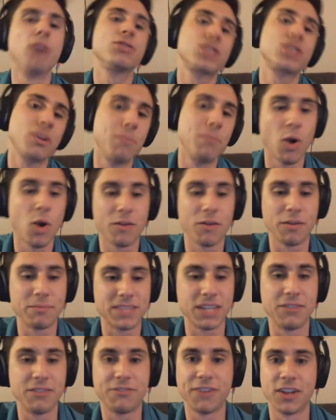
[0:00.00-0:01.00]
so more of them
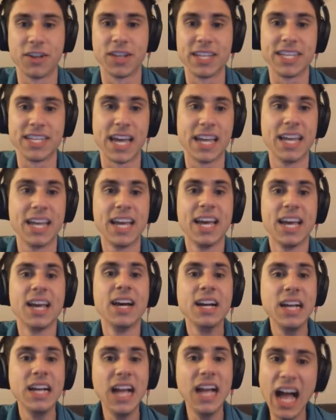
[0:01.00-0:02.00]
didn't fill in yet.
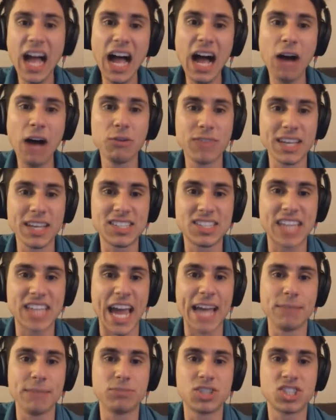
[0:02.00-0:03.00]
Oh, this
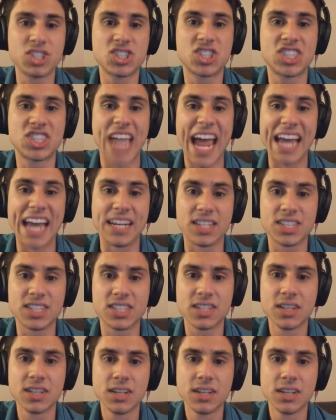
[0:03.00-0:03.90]
game stinks.